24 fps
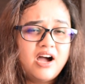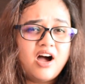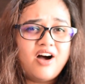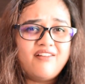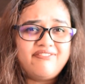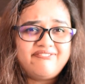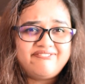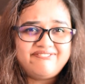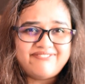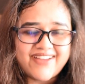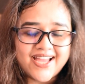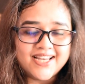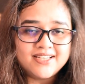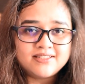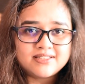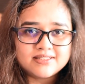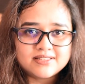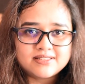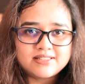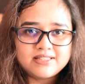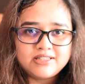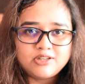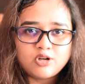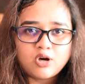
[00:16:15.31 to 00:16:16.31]
a
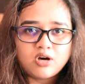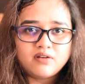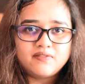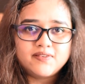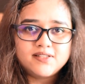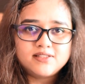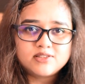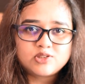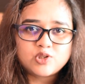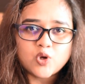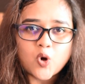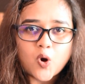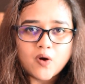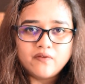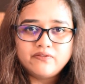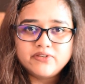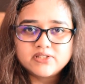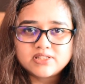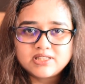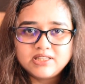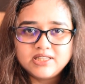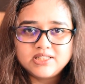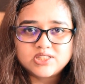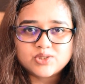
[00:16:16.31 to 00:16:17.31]
fantasy novel, so
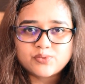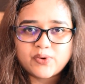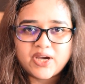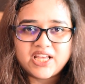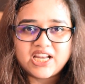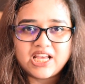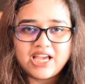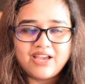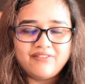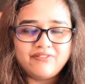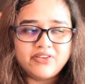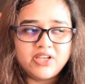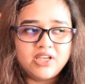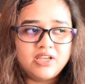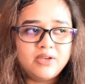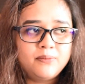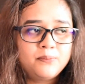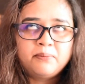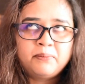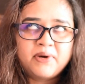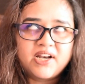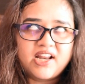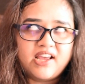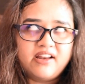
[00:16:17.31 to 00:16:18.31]
obviously it's quite heavy,
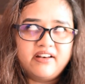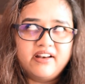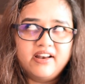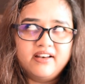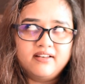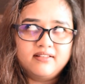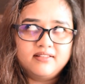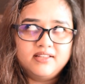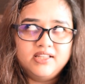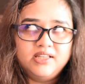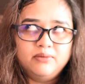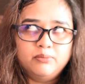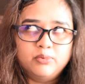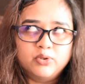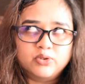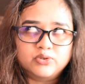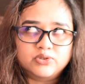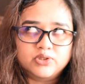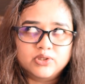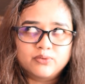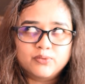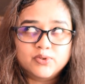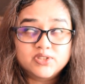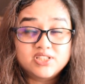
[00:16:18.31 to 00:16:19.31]
but I read ebook,
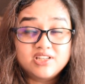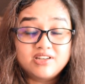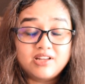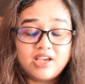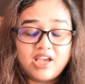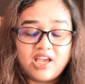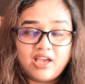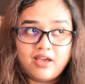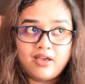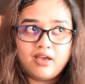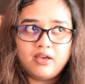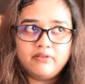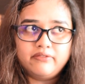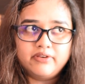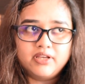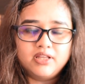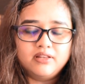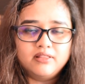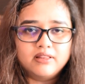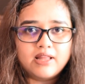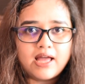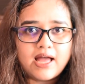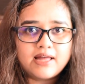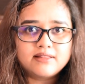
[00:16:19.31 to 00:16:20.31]
so it wasn't heavy
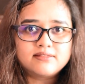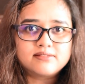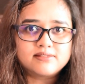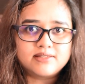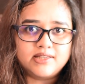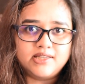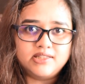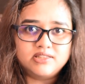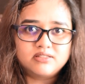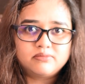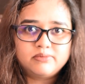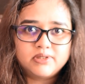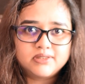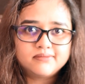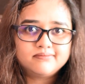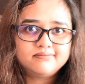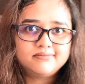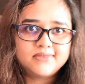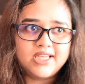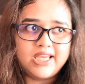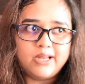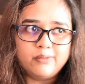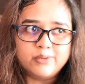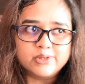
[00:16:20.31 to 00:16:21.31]
in that sense, but
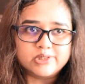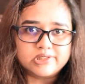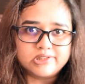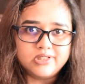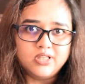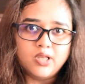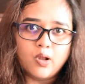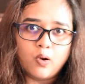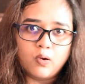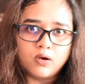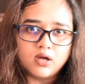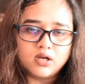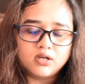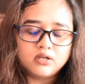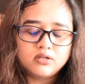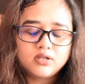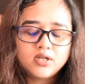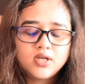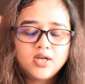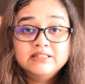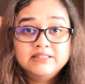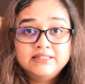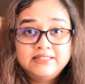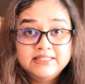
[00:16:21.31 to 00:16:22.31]
it was longer.
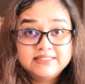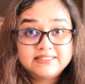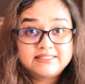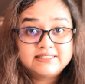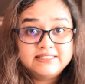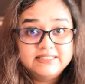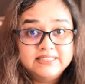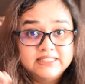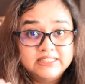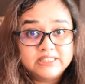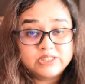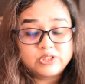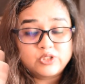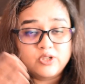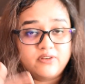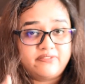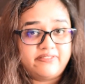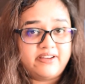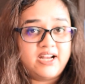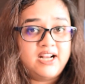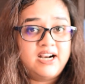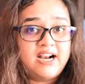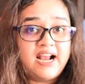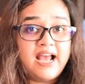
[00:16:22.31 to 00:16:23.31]
This year so
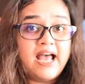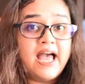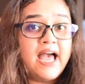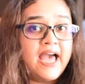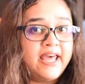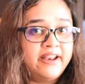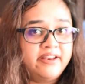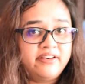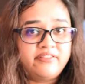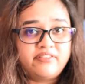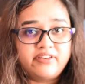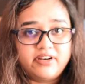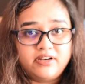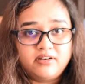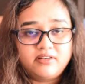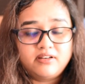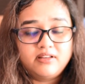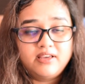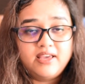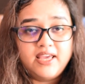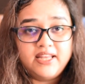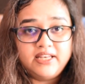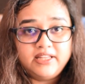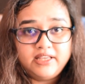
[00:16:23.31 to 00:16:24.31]
far, I hadn't read
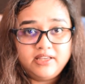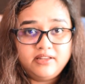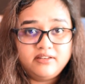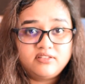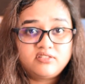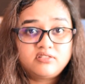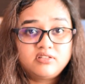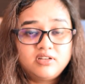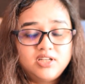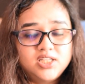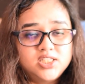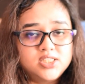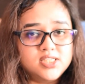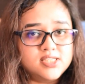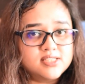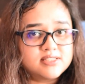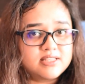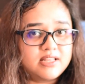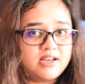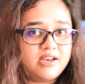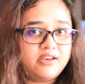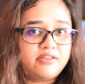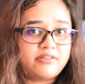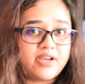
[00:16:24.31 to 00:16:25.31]
any trilogies,
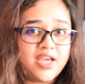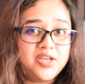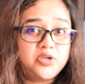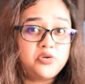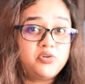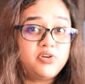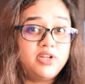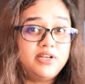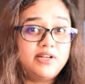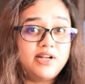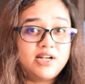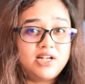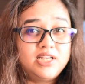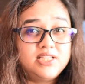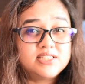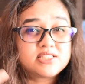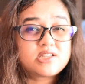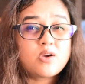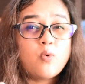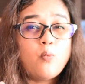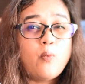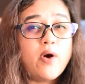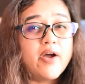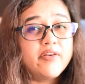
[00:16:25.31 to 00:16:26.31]
and I tried to read at
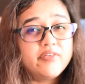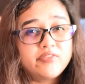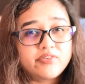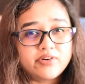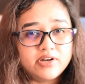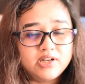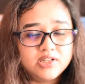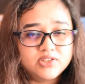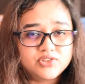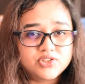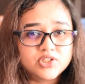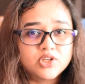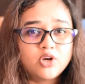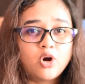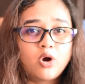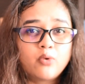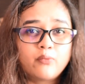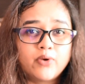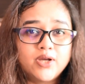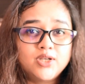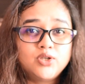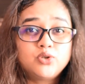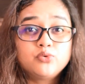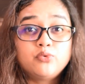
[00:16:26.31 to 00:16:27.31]
least one trilogy or
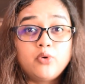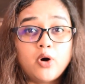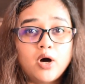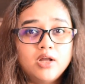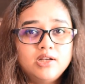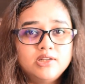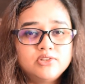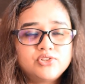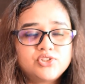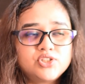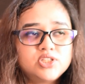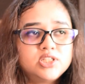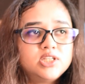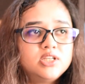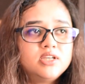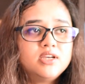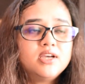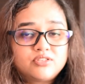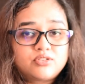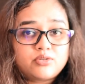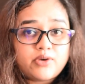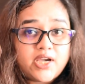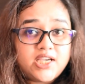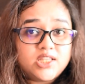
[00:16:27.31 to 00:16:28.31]
one duology.
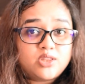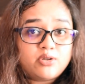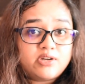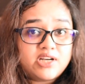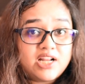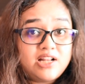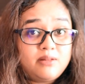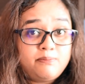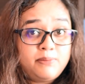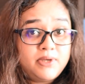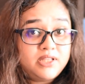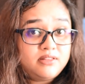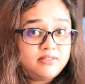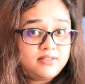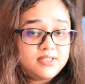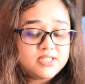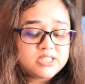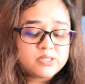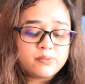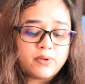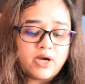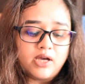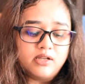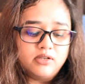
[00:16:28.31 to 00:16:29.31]
So I thought I'll pick
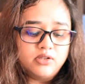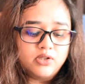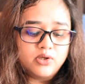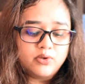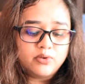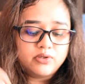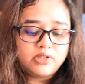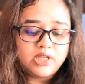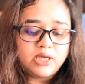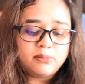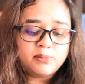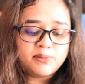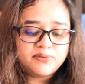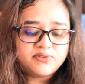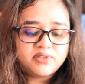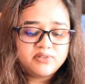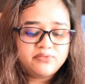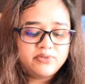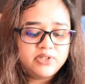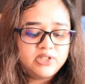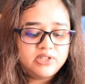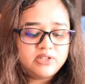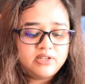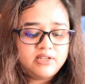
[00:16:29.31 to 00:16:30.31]
this one. Name of the
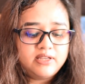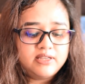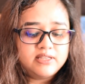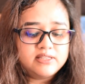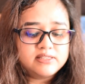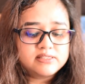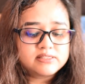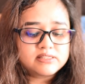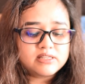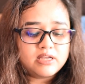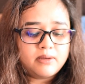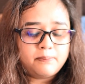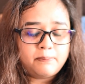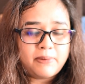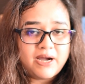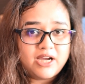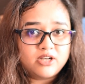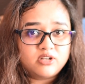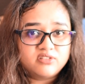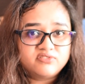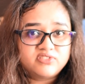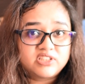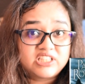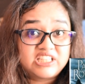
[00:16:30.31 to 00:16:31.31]
Wind is a
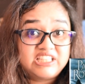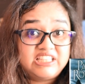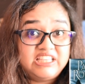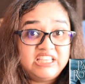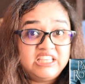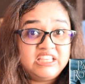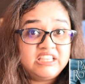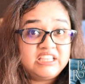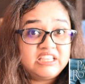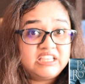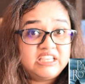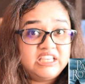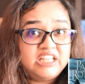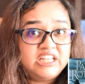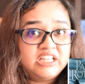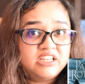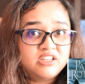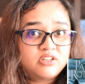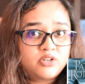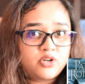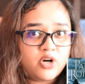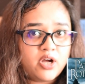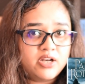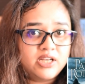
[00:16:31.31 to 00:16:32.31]
part of the King
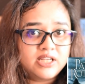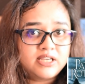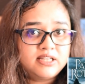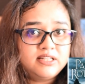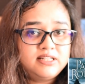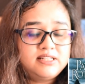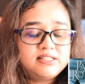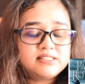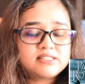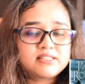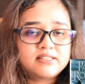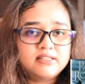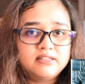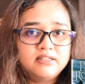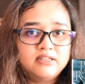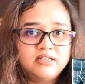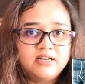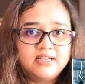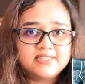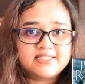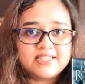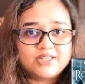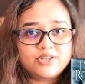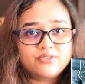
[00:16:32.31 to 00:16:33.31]
Killer Chronicles,
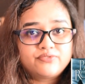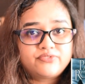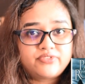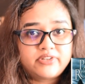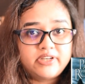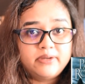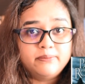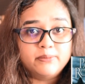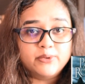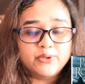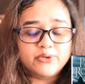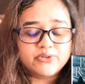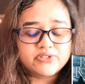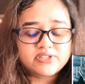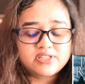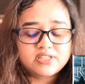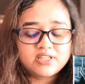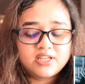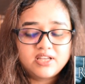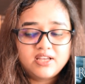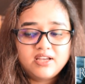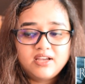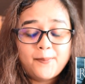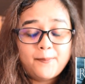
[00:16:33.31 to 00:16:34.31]
a set of 3 books.
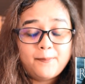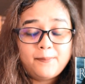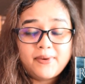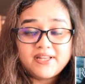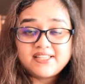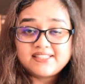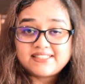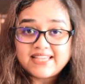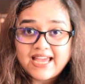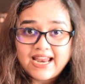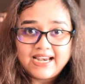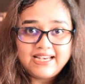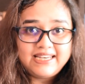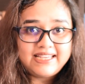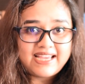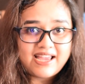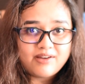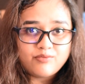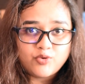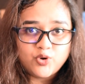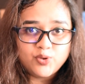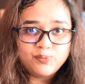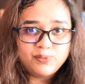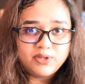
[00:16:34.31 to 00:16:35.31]
But sadly,
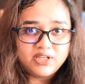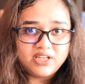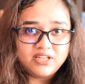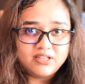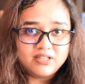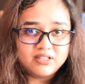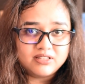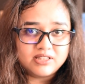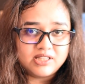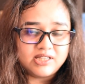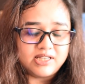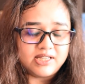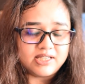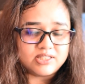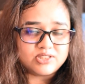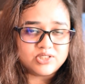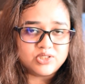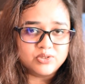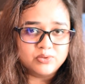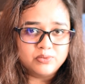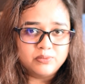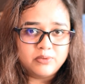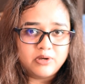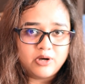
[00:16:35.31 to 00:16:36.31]
I won't be reading the next
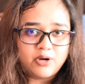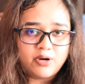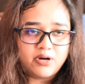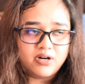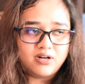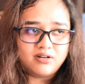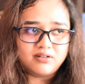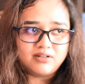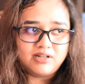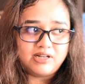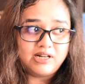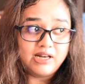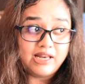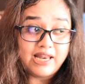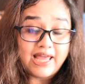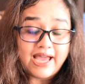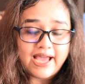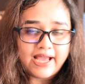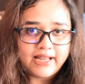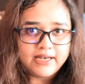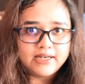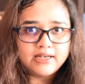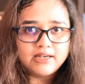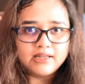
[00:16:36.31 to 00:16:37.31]
2, or
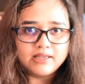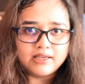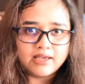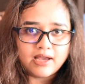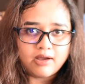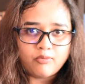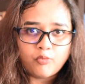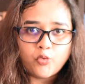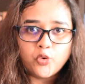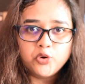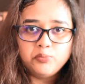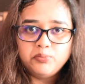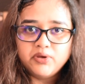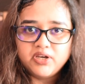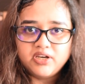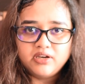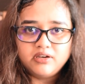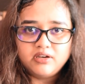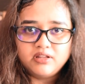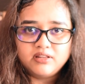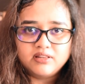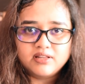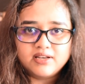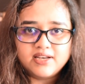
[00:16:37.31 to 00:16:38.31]
gladly, I won't be
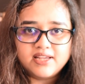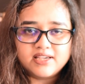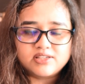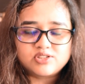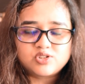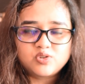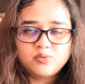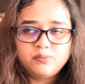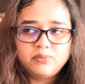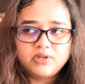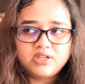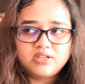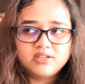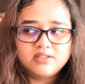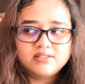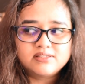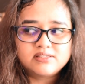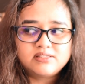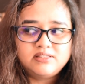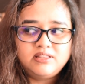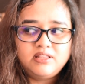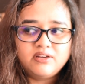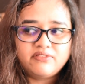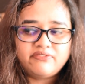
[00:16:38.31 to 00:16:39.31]
reading the next 2,
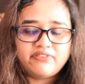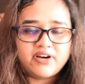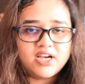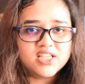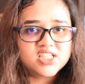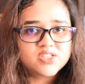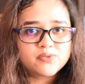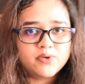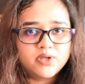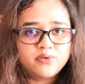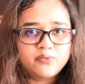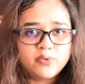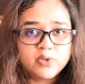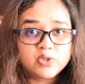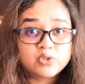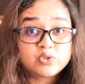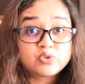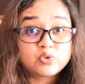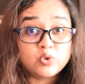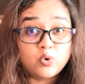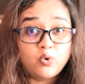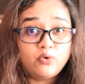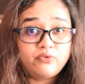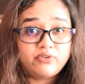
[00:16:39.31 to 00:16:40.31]
because the first one was
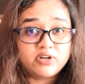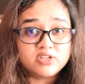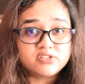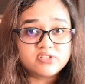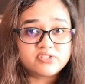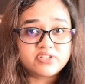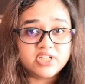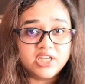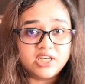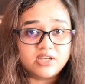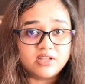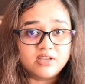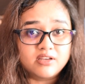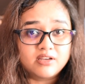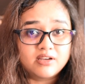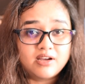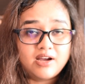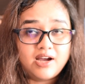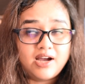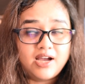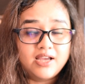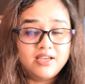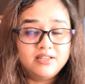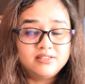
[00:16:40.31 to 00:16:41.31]
so frustrating.
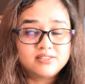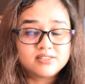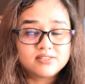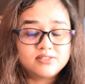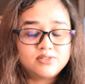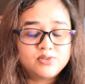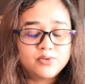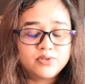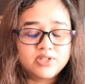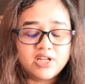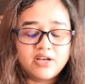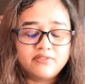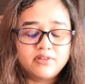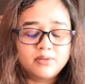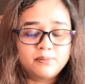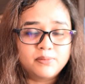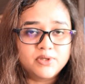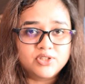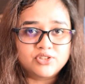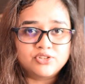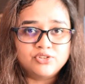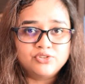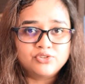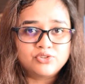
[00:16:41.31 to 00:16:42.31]
I just don't have the
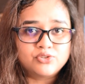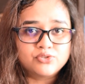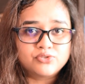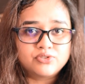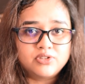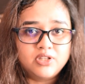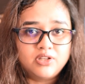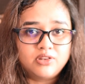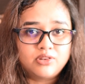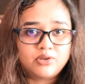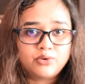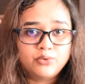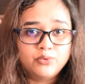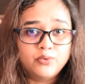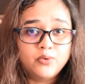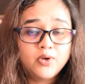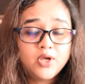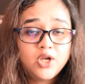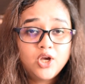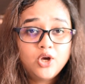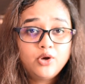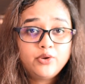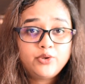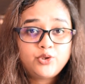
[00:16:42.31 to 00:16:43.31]
patience to sit through
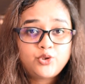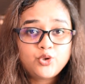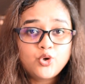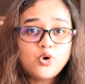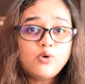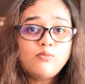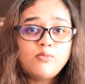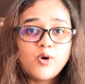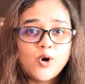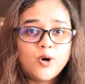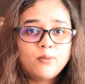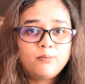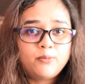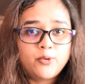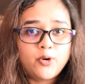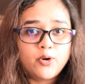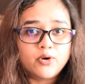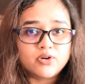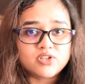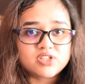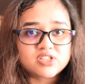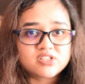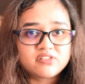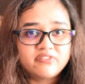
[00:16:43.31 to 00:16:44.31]
2 more
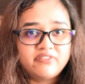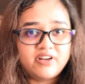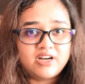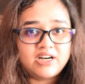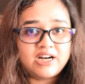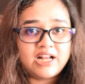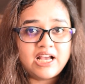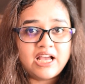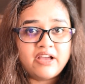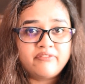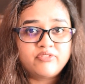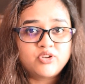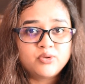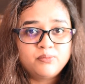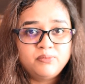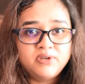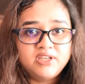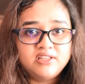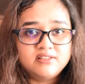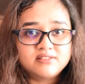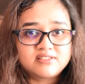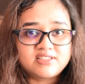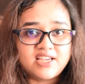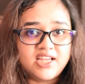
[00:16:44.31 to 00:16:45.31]
books where I have to
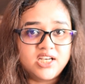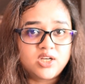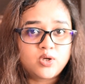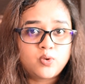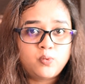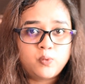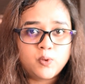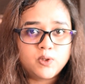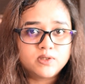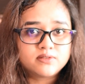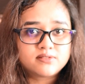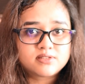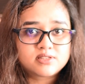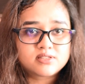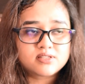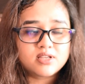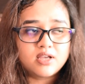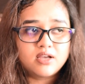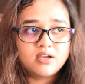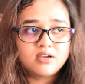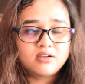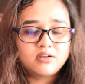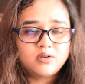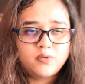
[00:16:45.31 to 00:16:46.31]
be inside
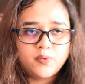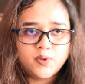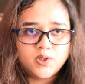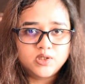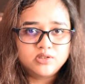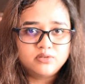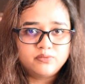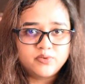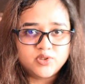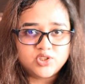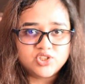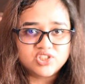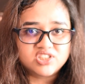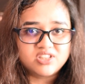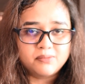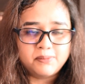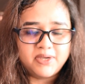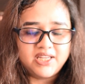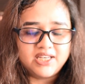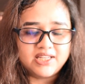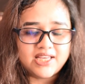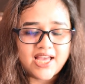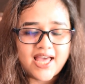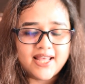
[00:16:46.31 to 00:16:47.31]
Quoth, which is the
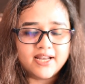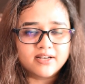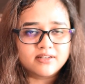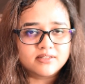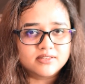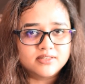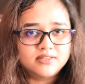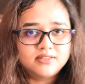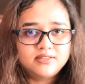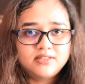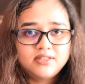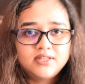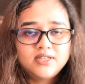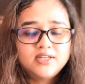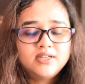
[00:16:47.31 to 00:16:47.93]
main character,